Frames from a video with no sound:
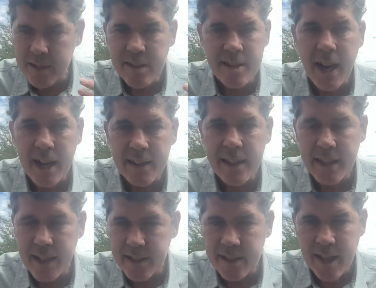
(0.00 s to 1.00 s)
inside the
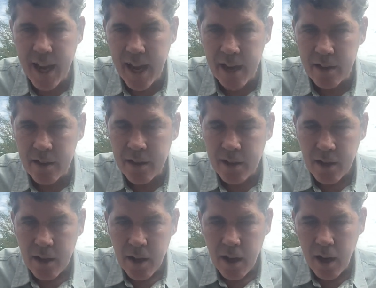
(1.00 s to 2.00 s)
kid's head,
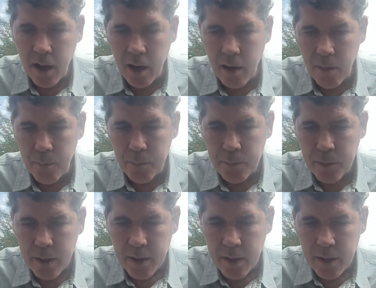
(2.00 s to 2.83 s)
and